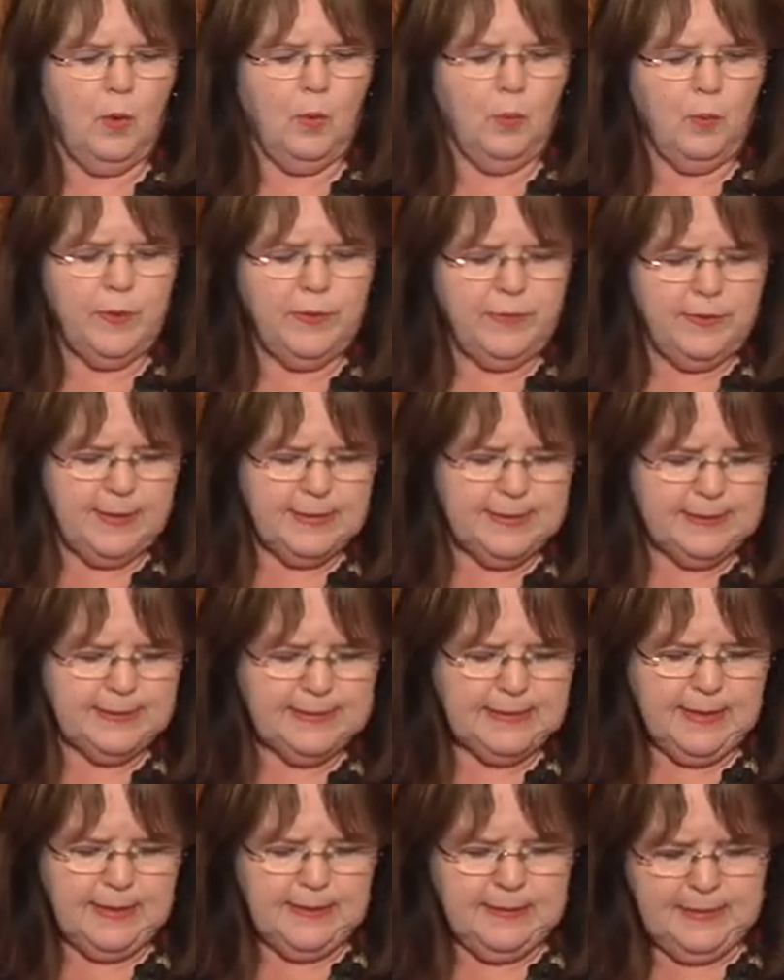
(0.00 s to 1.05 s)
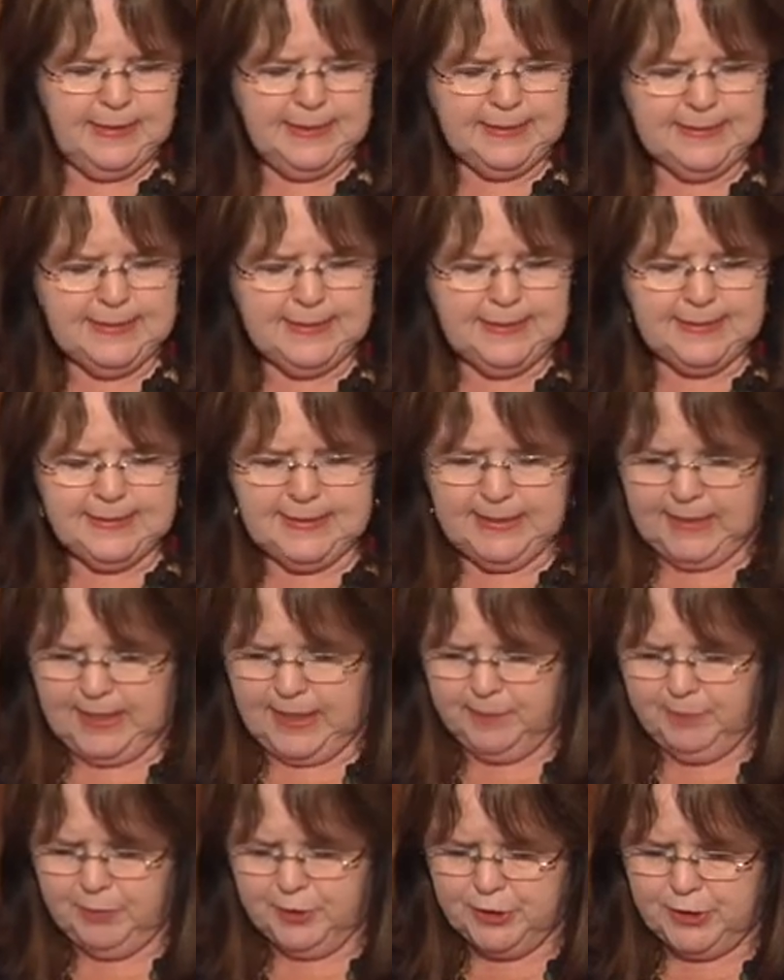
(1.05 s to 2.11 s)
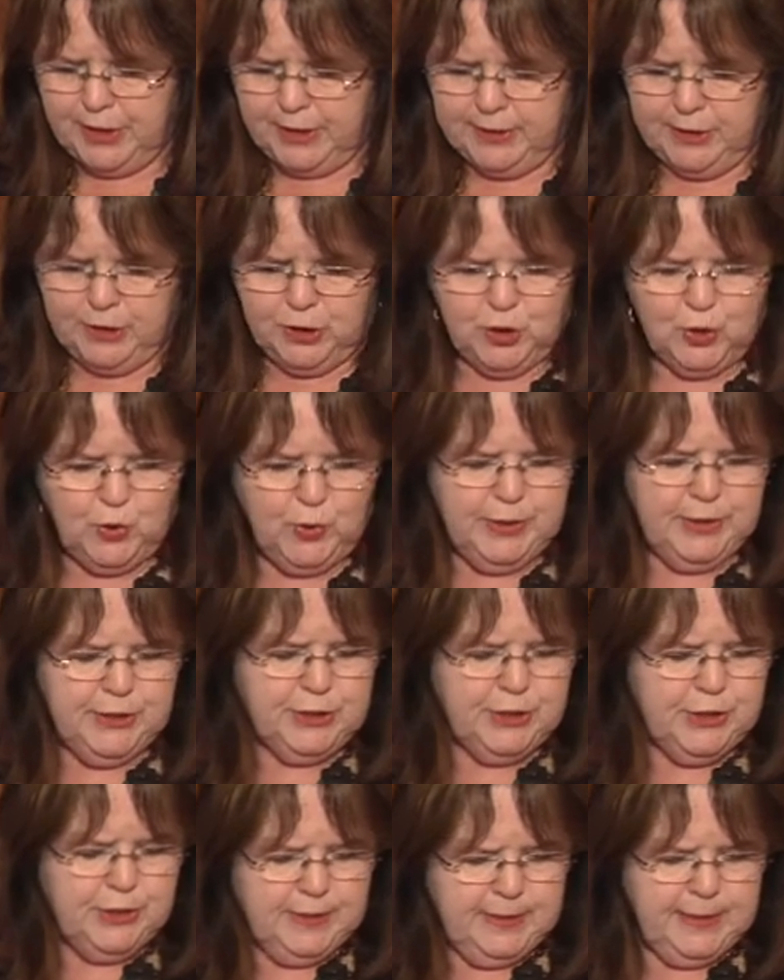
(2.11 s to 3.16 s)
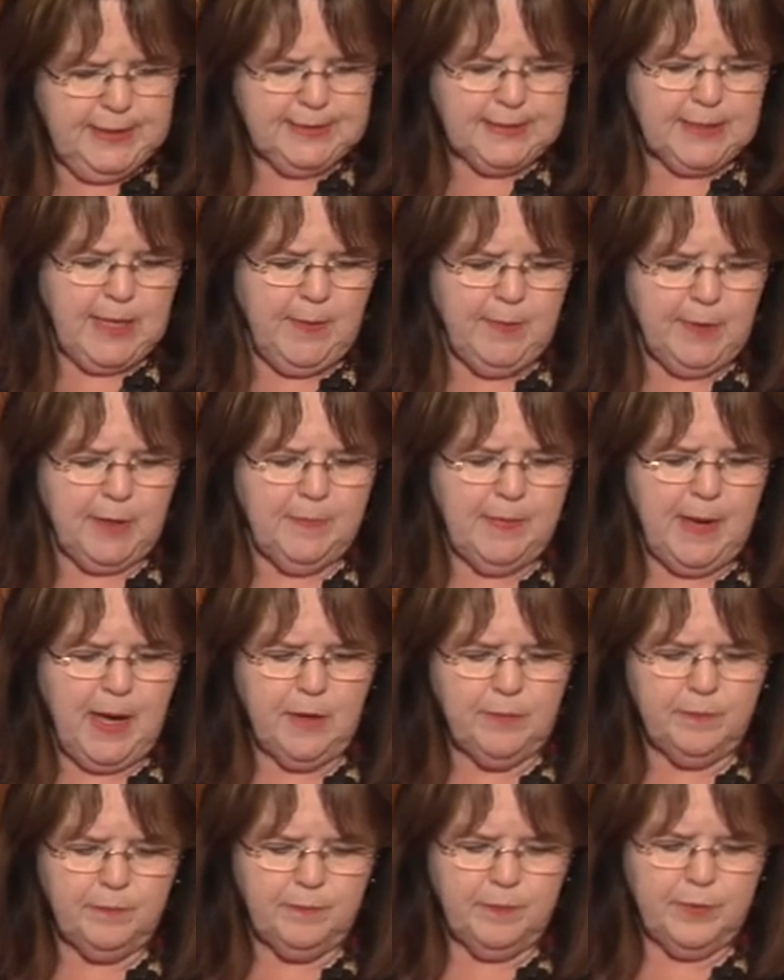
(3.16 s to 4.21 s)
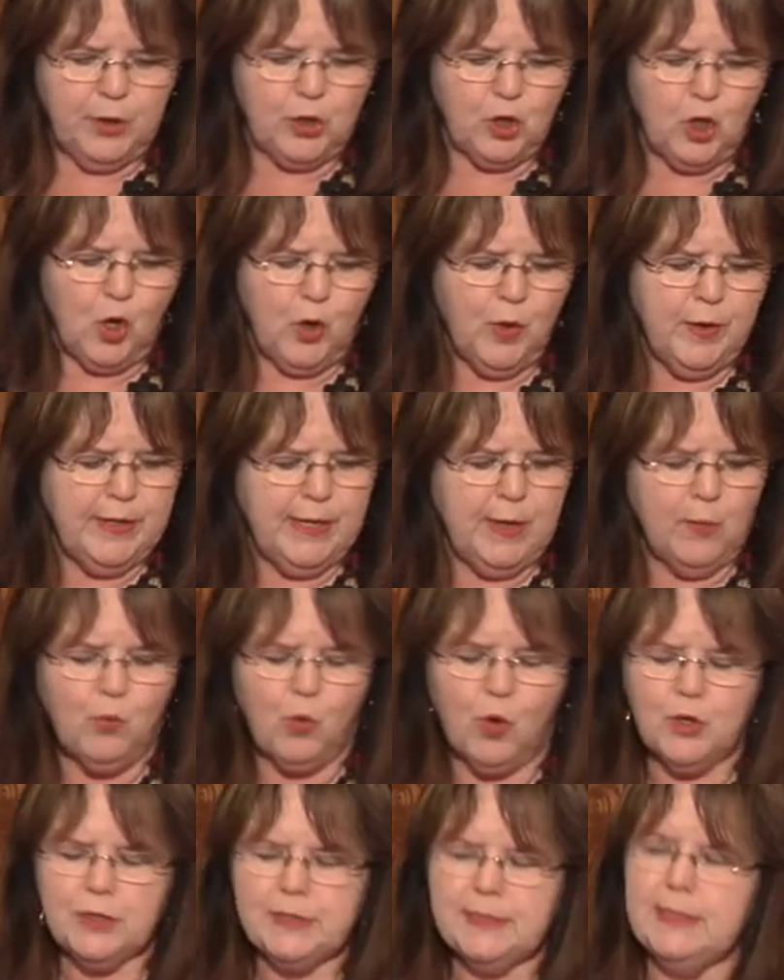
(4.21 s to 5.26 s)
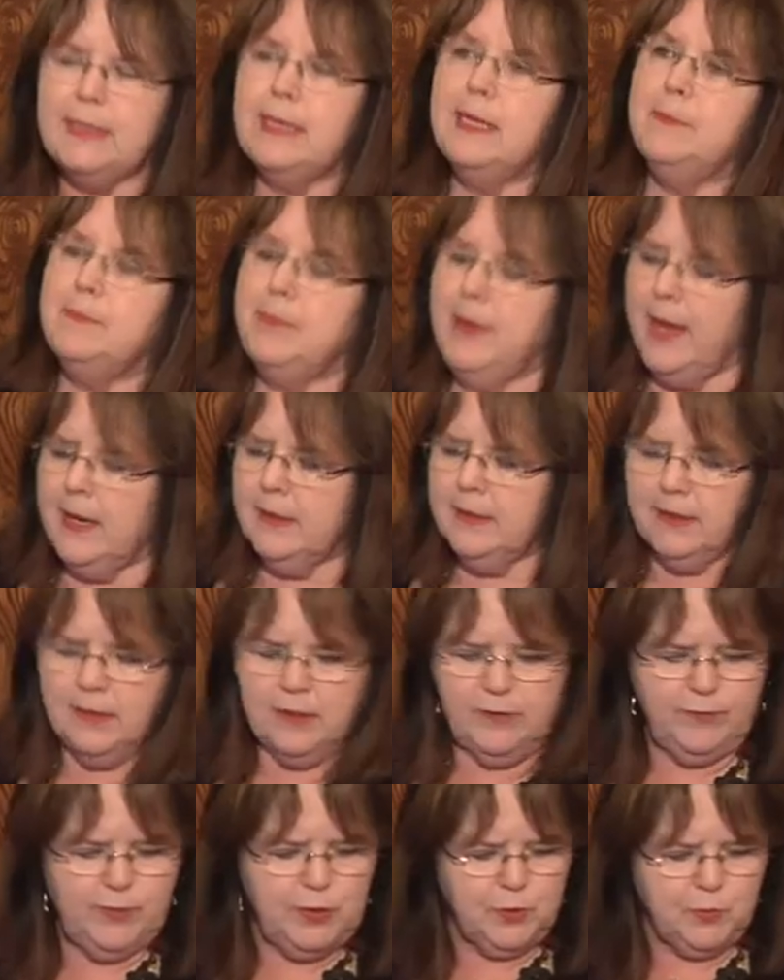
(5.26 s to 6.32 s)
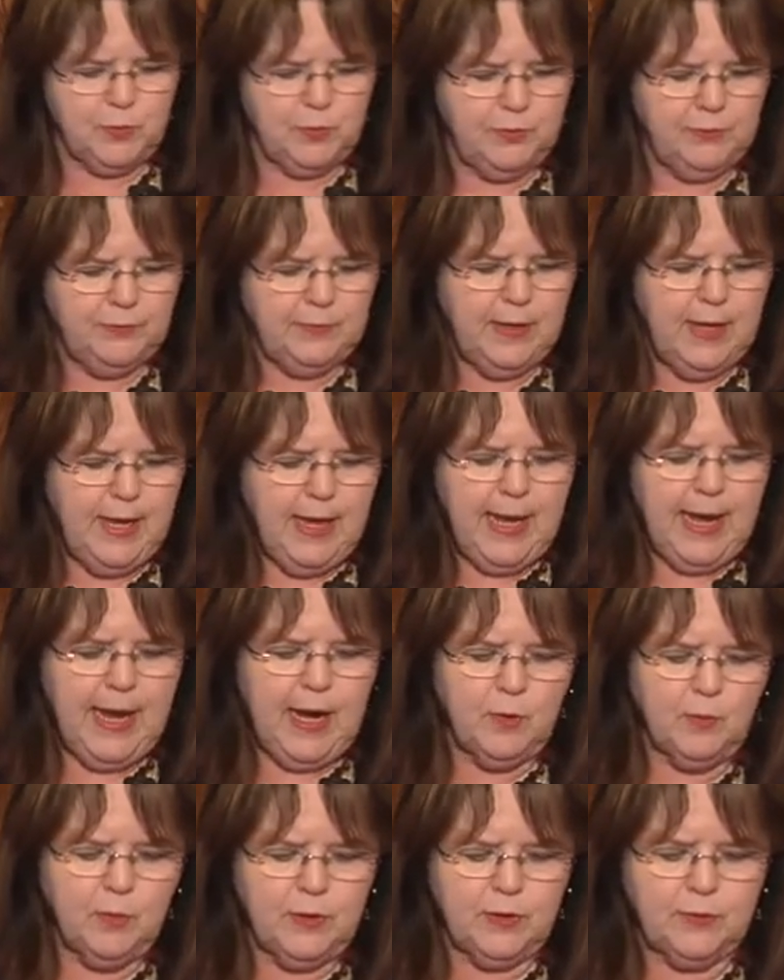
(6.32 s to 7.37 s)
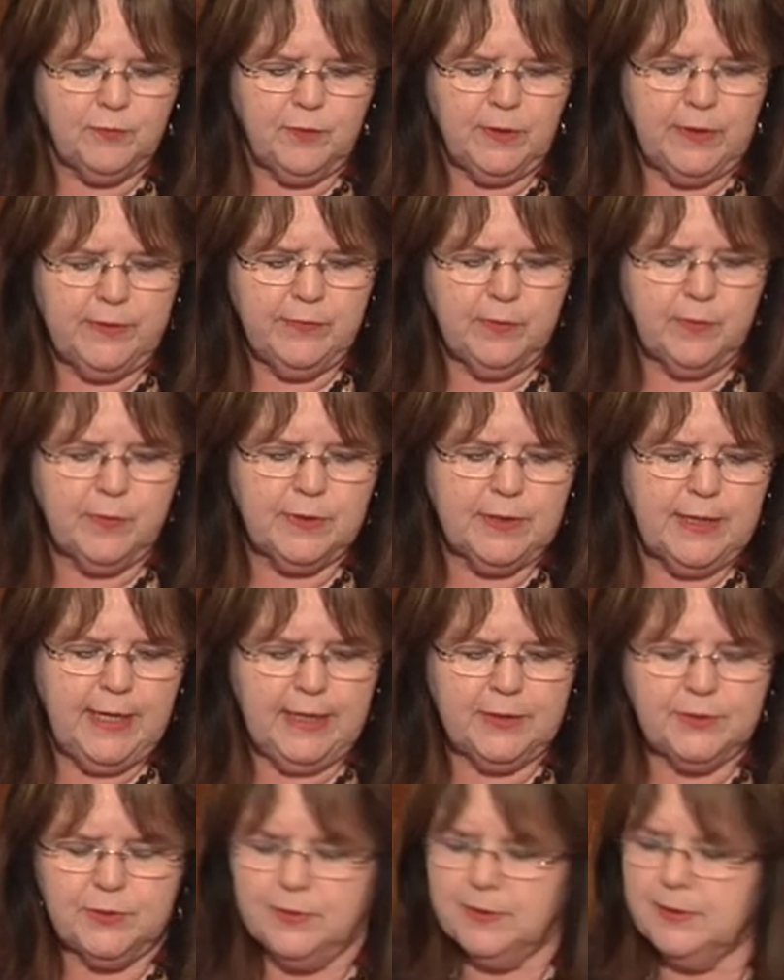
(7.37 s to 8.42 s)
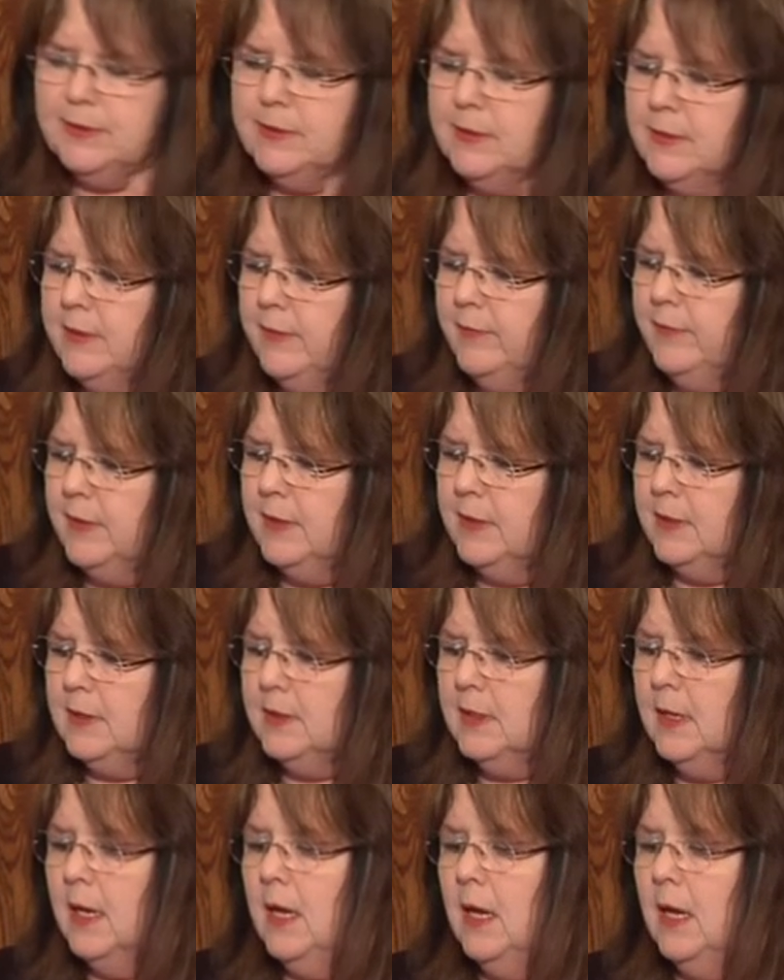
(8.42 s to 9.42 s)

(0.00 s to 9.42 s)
With this existing and projected shortage that's coming about, the current and worsening impact to individuals at risk for living with cancer is significant.